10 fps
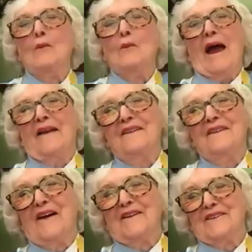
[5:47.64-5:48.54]
Well,
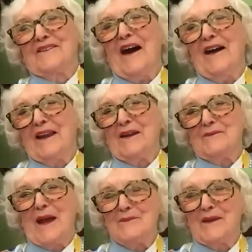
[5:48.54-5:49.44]
not entirely,
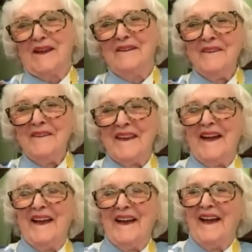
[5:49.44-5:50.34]
maybe.
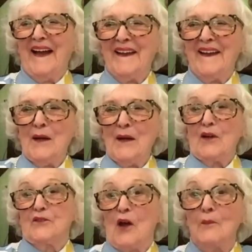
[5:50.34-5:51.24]

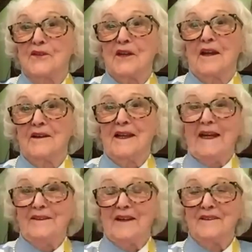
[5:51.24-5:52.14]
Well, Tom
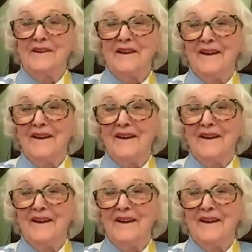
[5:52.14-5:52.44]
certainly didn't.